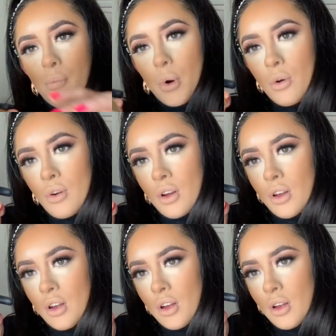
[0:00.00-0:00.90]
broke
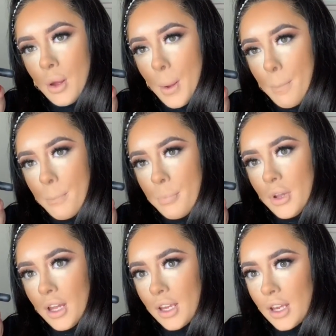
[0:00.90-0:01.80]
but
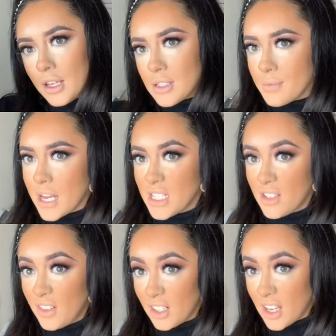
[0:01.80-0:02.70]
like it's massive
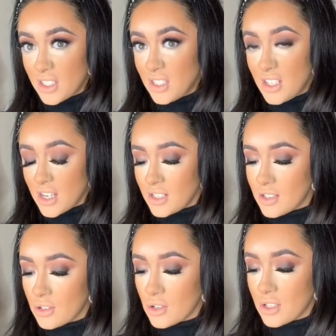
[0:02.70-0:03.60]
and it lasts you ages
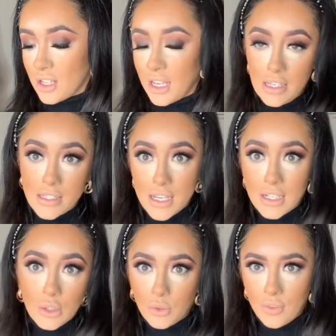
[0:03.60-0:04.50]
because like you said
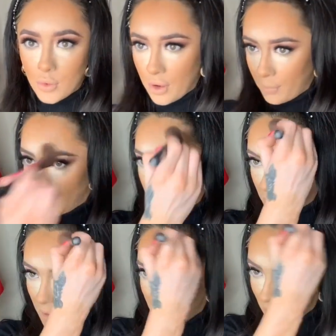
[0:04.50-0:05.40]
you only have to go on with a
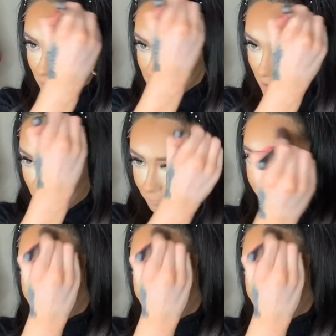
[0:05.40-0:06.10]
wee bit at a time